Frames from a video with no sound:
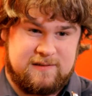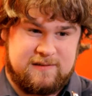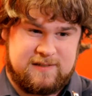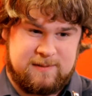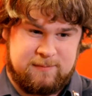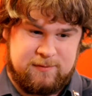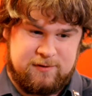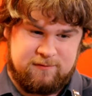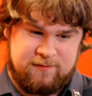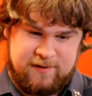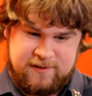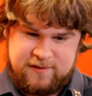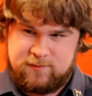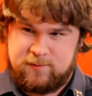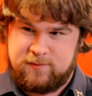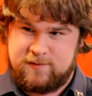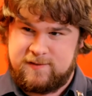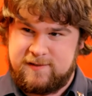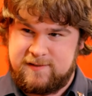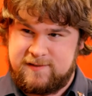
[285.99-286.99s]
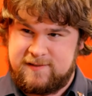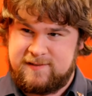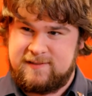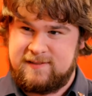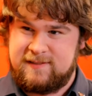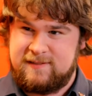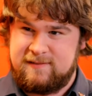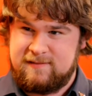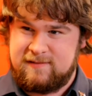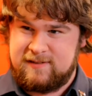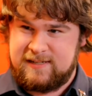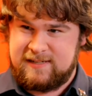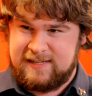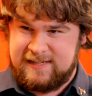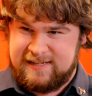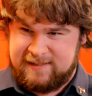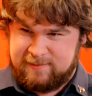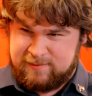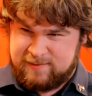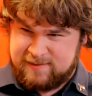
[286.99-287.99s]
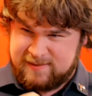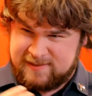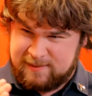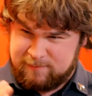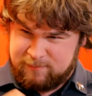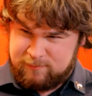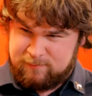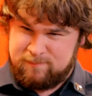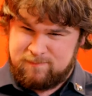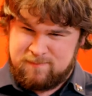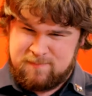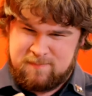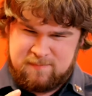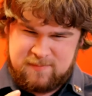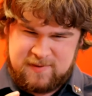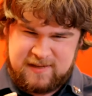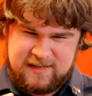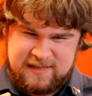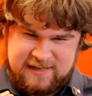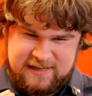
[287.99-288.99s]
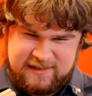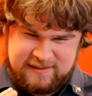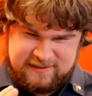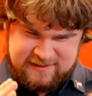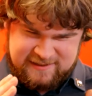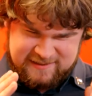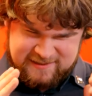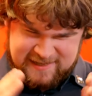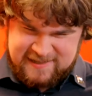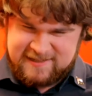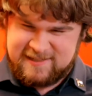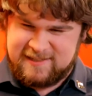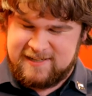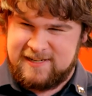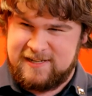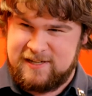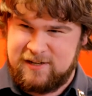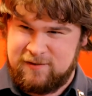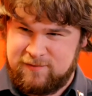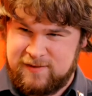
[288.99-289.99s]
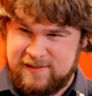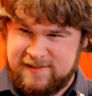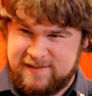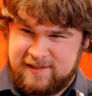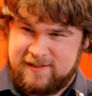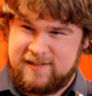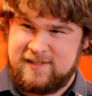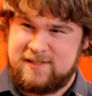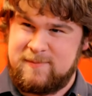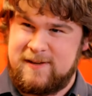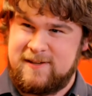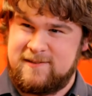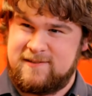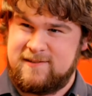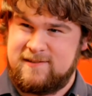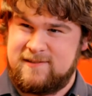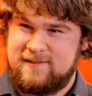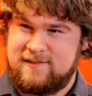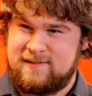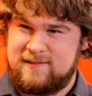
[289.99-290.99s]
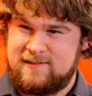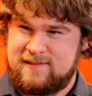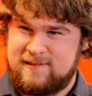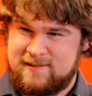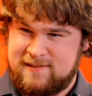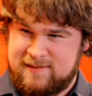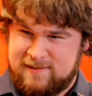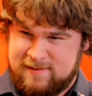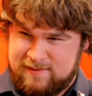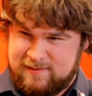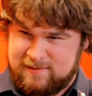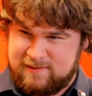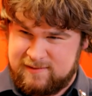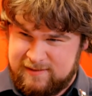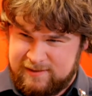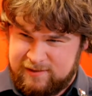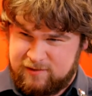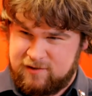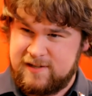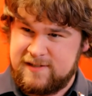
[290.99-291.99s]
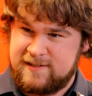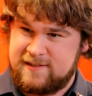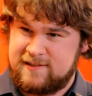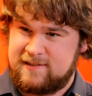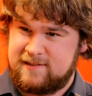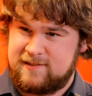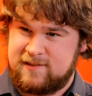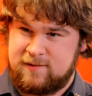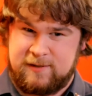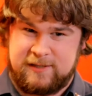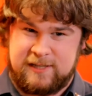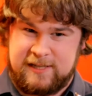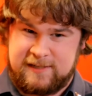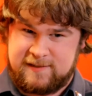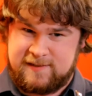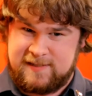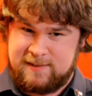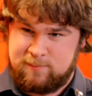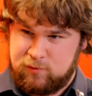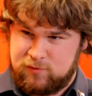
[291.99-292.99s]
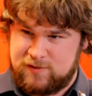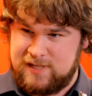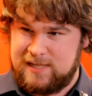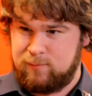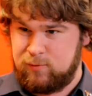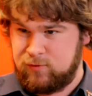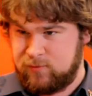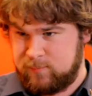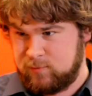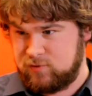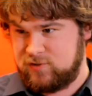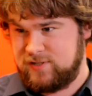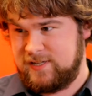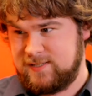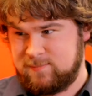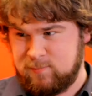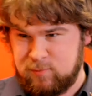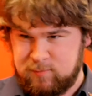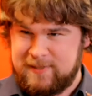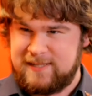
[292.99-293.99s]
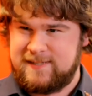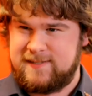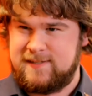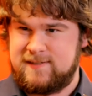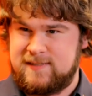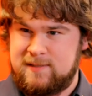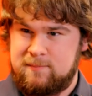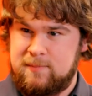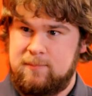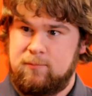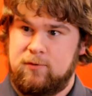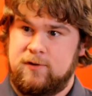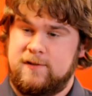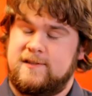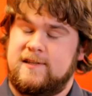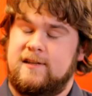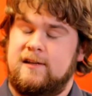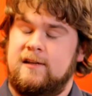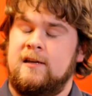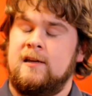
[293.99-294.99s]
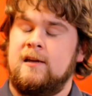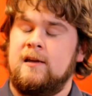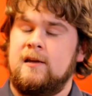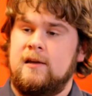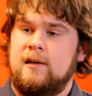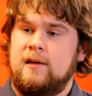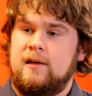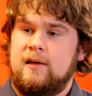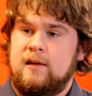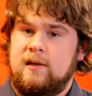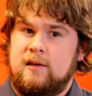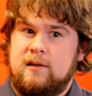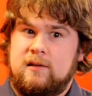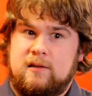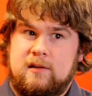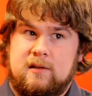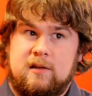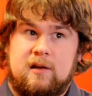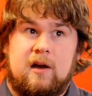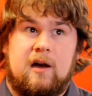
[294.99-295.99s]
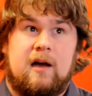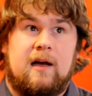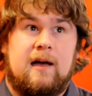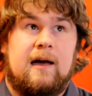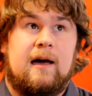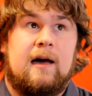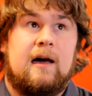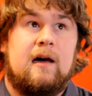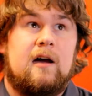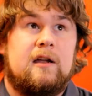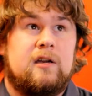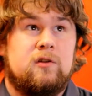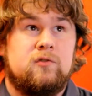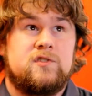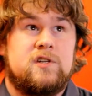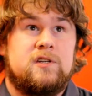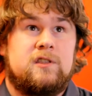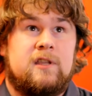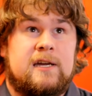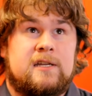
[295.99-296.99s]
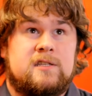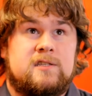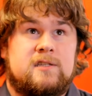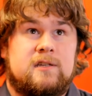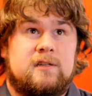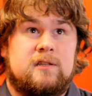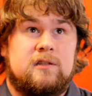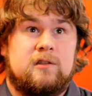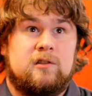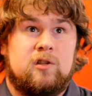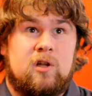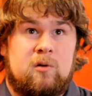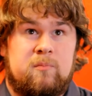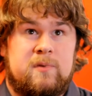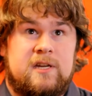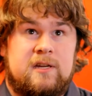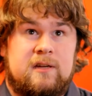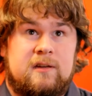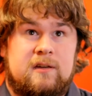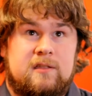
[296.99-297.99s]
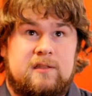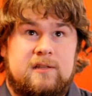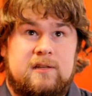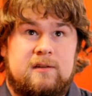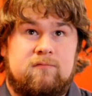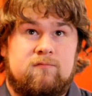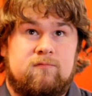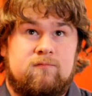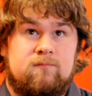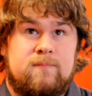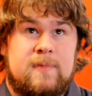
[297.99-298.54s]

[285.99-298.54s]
some of the resources getting some getting the density of the study spaces increased. So I'd like to see more tables, more chairs, more places that people can study. Uh, I'd also like to lobby the